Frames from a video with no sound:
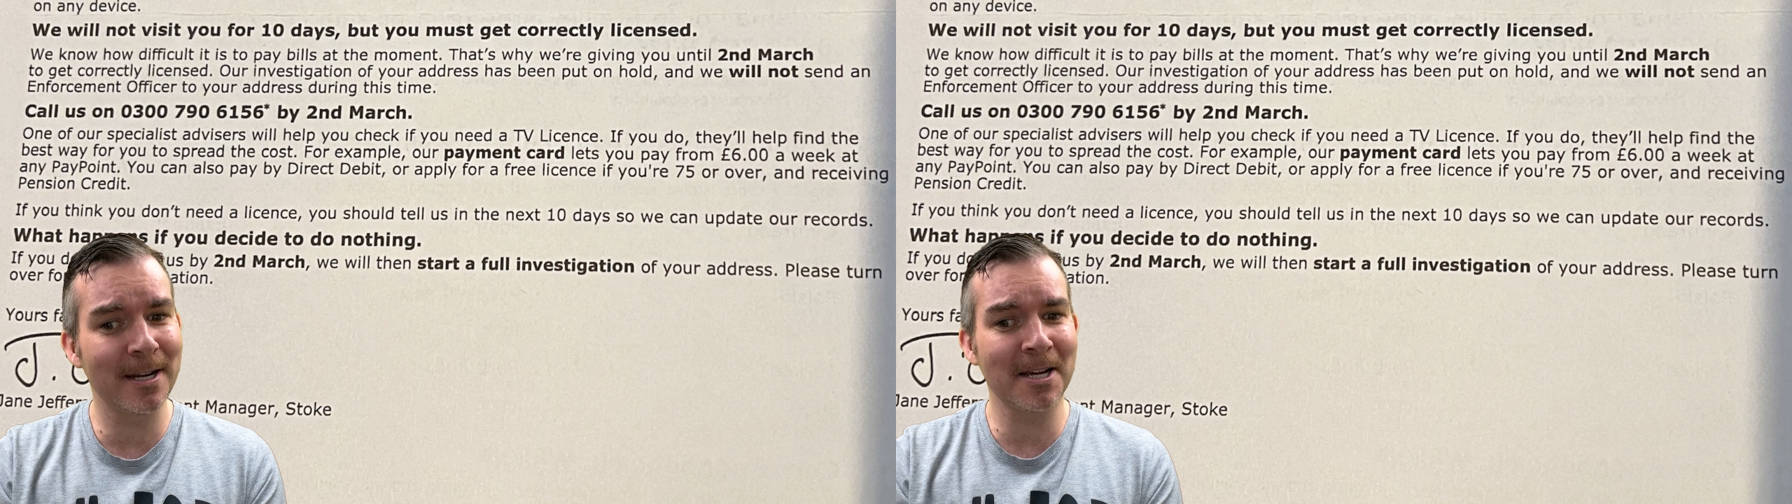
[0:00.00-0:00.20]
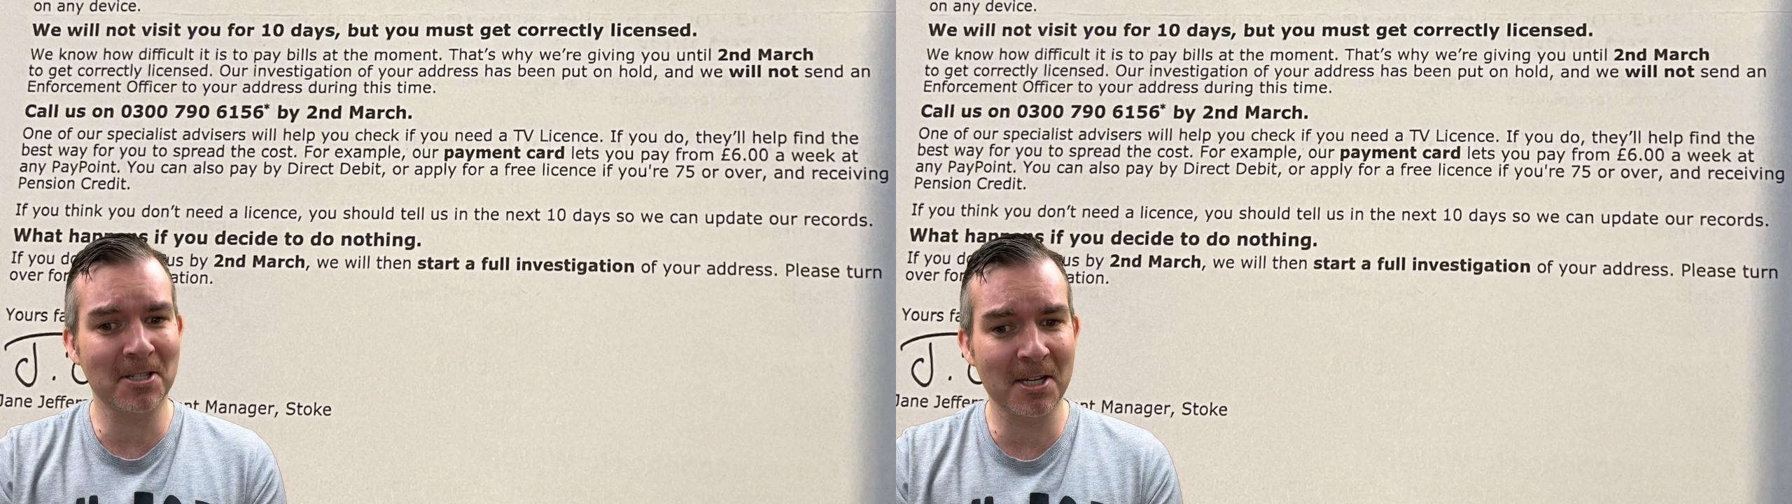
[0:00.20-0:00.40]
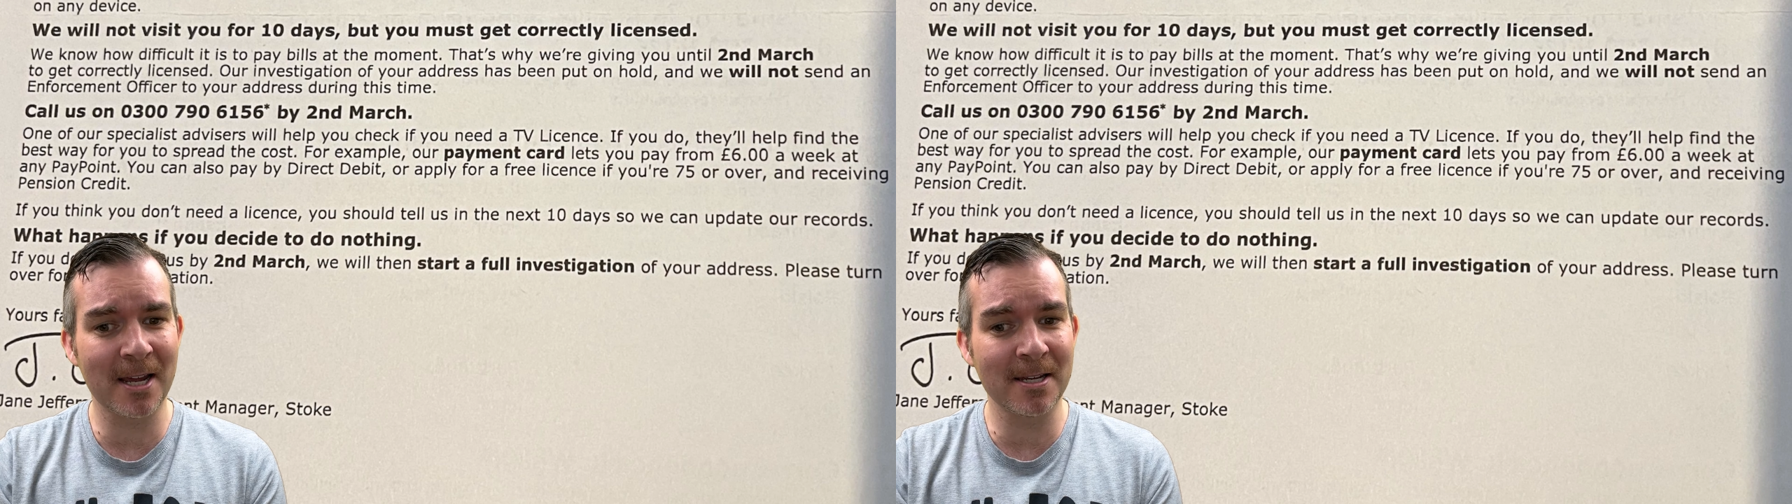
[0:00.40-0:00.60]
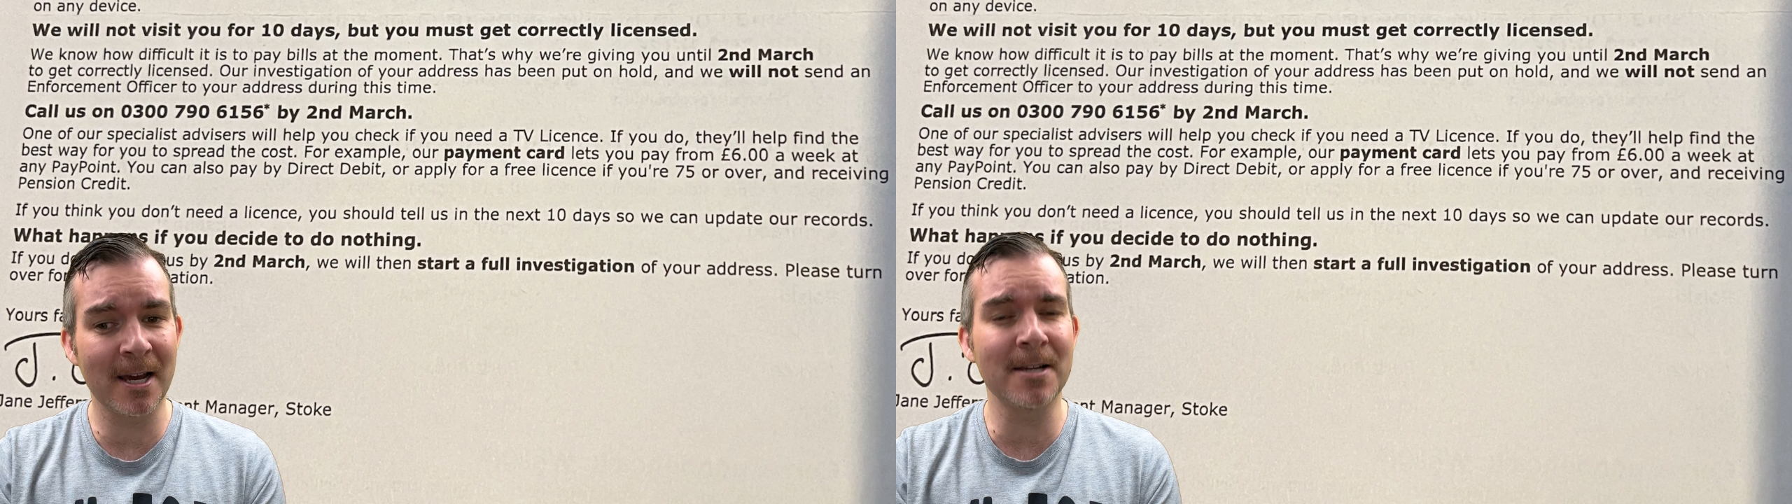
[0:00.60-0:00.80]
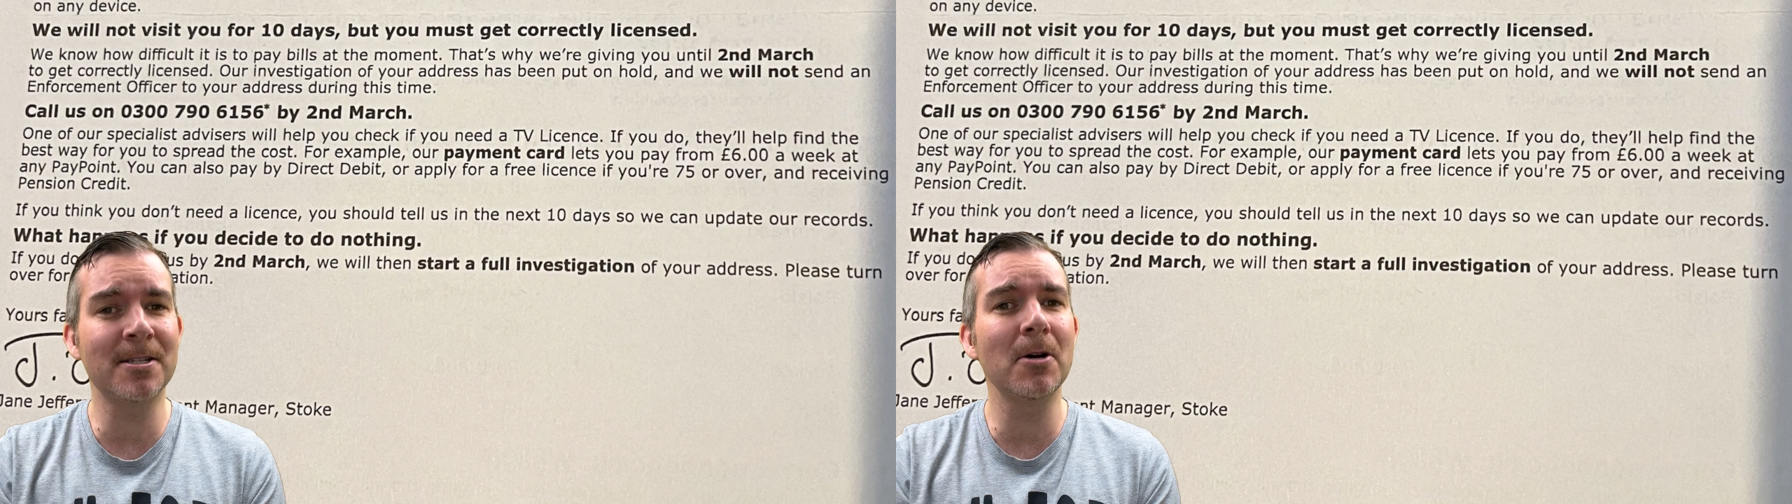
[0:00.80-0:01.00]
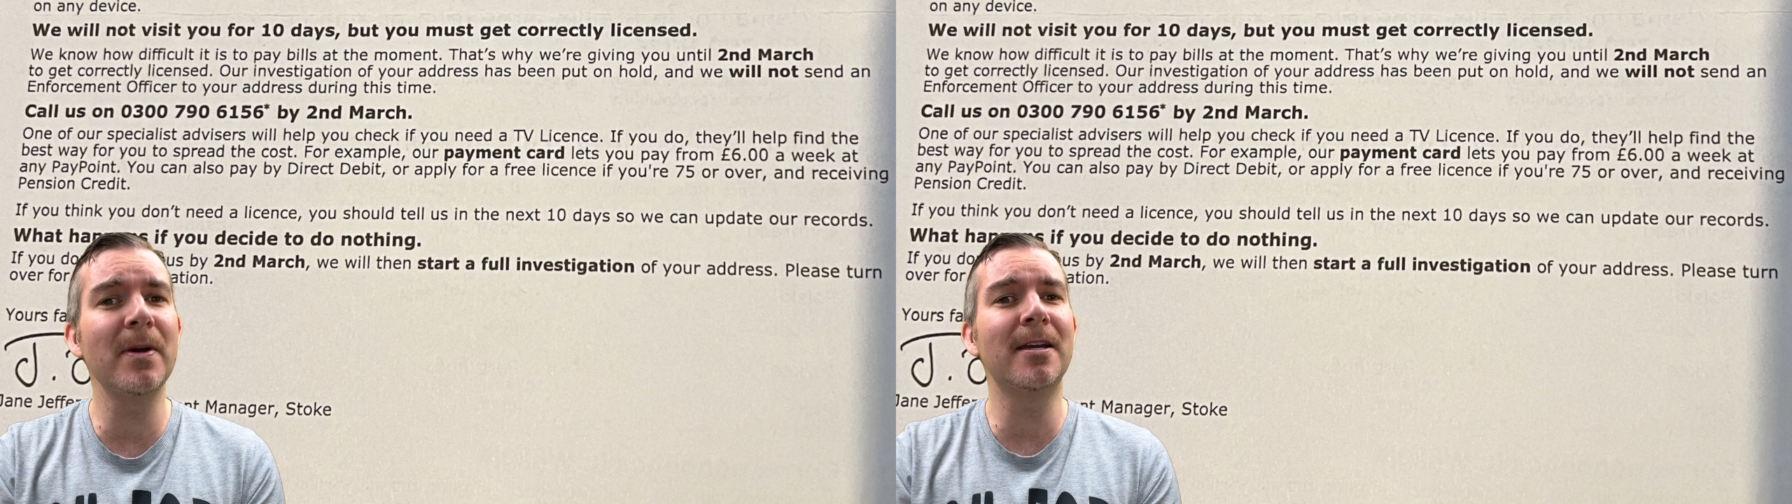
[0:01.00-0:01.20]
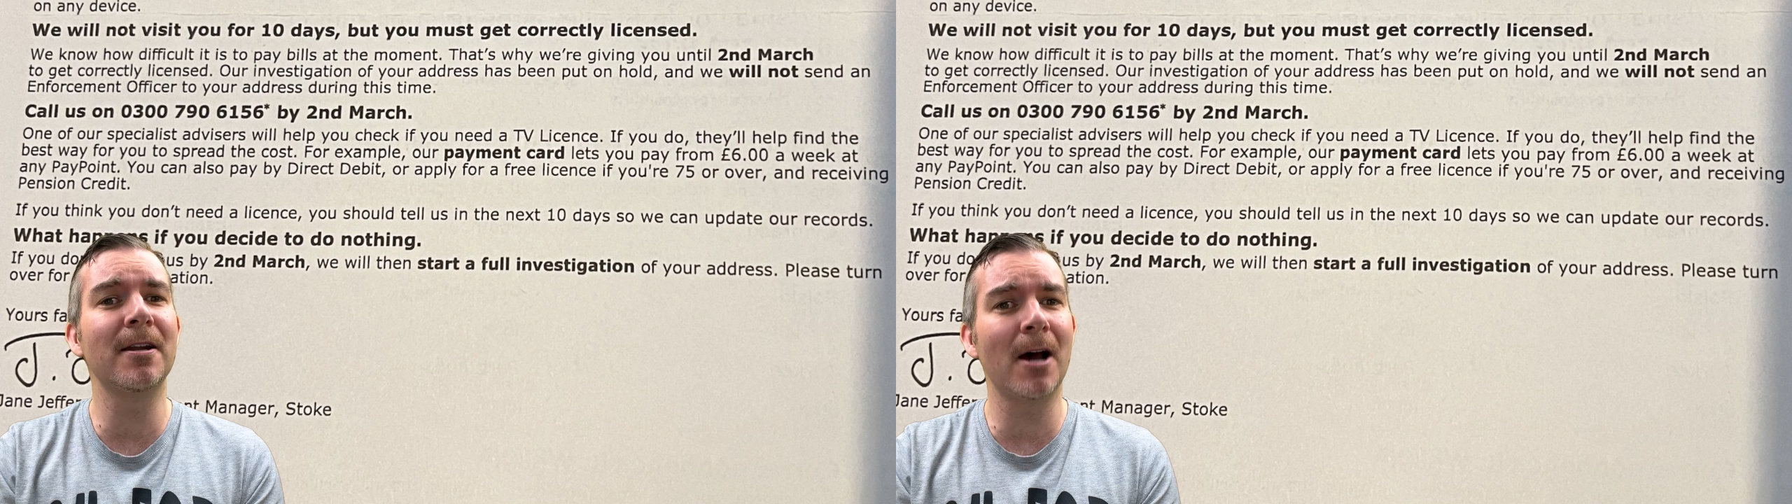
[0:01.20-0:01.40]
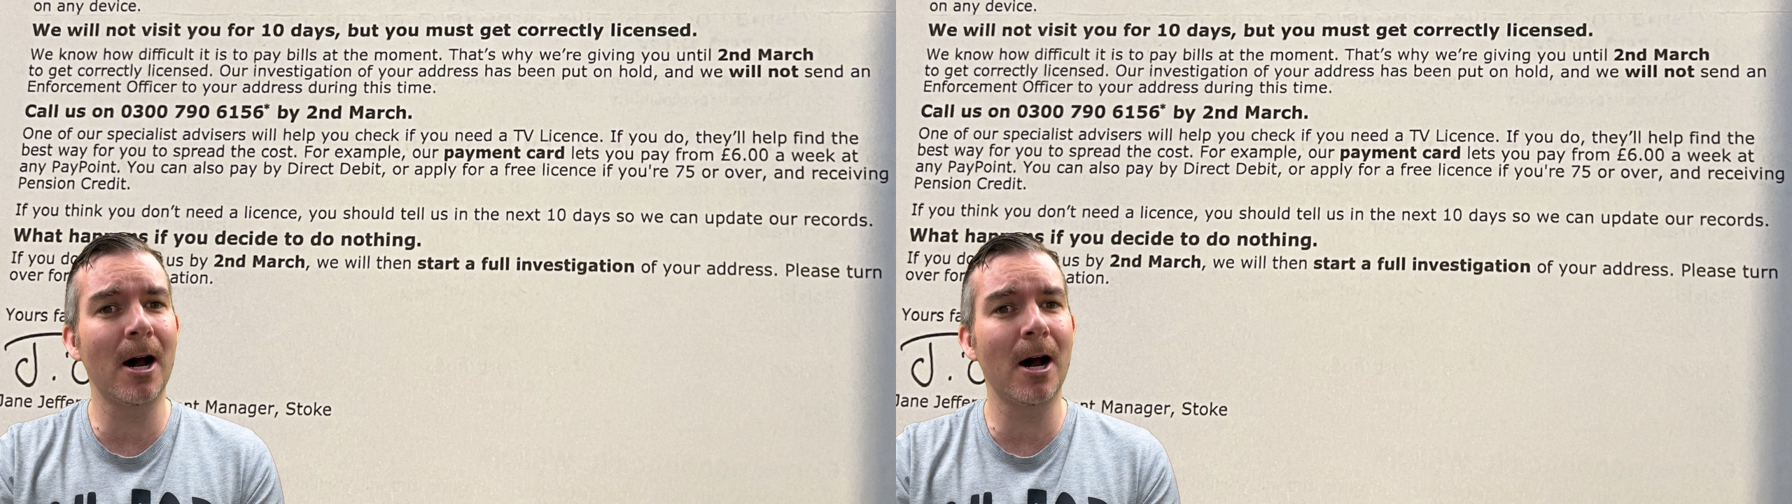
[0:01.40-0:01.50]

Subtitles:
next 10 days so we can